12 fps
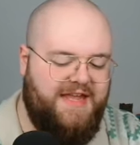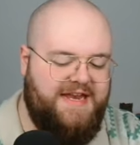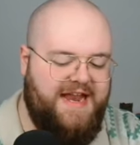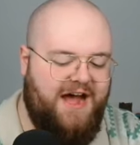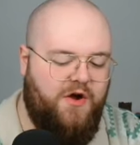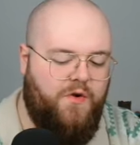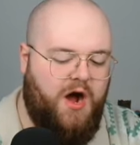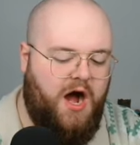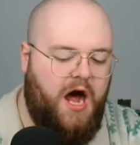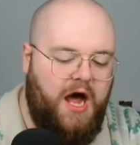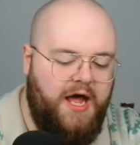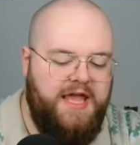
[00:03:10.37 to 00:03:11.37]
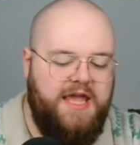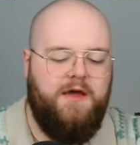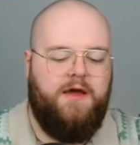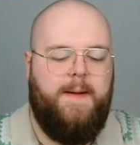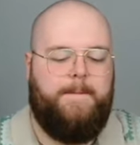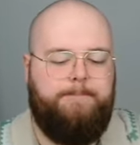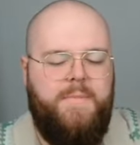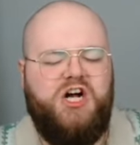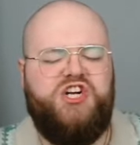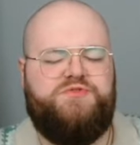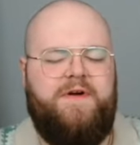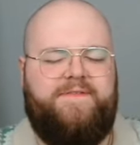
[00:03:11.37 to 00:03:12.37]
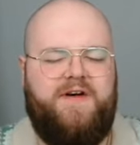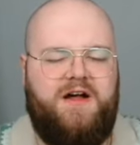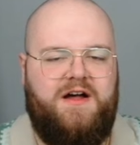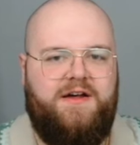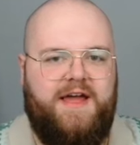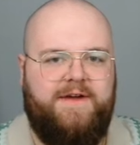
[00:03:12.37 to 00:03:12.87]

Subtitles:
Now, I much prefer